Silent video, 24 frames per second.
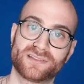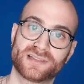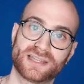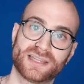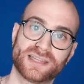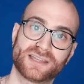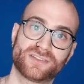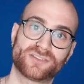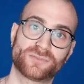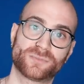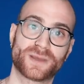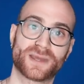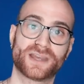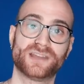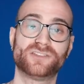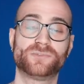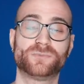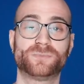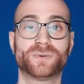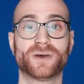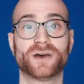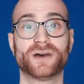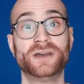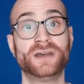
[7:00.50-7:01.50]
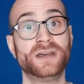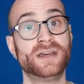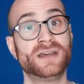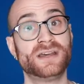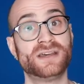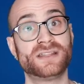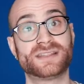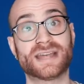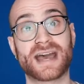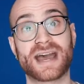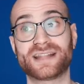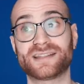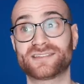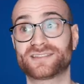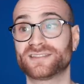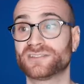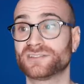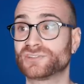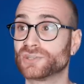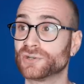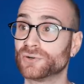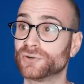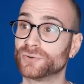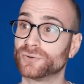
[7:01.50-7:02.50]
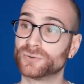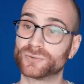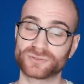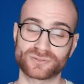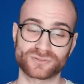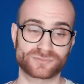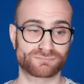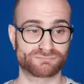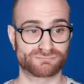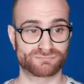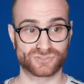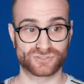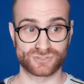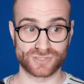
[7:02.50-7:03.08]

League space, but that's until